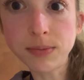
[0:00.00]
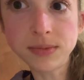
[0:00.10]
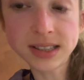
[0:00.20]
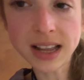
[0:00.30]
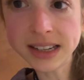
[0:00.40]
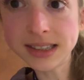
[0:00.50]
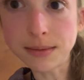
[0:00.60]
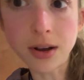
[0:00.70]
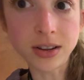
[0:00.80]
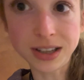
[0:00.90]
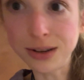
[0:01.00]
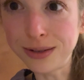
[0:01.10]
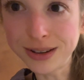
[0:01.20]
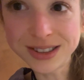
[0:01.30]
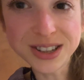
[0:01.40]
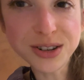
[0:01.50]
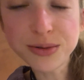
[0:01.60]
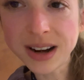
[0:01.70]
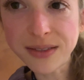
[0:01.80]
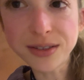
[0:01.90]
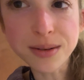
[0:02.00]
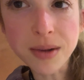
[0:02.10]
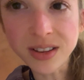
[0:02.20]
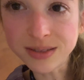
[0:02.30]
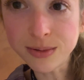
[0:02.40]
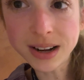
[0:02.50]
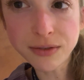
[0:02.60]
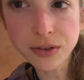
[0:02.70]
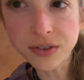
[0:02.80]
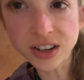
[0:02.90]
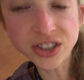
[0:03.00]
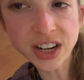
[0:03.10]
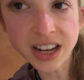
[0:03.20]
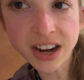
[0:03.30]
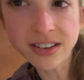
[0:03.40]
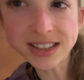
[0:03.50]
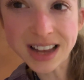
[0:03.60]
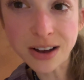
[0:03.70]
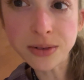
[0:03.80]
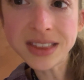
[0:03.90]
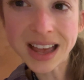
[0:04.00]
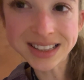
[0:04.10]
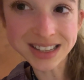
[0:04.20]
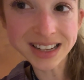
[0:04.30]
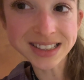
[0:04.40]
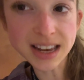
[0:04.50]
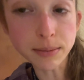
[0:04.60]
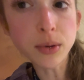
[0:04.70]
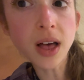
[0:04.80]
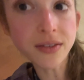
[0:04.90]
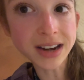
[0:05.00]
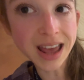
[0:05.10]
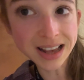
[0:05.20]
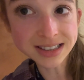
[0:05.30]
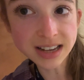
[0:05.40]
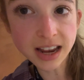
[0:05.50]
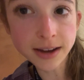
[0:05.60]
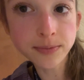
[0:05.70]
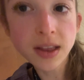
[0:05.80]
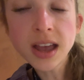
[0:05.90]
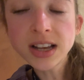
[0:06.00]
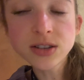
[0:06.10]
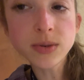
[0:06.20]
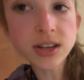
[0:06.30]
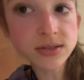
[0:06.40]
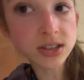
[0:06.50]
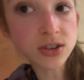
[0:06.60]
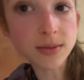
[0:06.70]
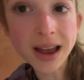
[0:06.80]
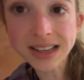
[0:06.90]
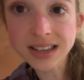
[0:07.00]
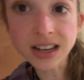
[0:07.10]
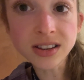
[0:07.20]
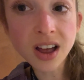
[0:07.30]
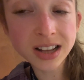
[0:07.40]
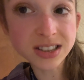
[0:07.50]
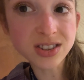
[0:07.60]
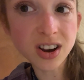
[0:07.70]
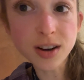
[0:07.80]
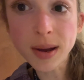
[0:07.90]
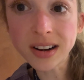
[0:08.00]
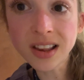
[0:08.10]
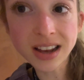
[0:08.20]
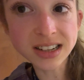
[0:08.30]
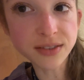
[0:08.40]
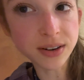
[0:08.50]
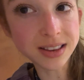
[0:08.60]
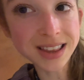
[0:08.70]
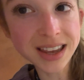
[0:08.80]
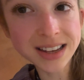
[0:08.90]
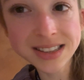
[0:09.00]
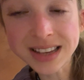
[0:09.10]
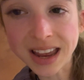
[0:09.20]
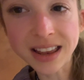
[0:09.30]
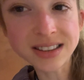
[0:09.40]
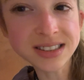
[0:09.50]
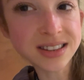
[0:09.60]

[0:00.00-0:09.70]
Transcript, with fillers: slice a molecule or to do whatever whatever function it carries out. That is an example of an assay. So we use this term assay a lot to talk about a lot of different things and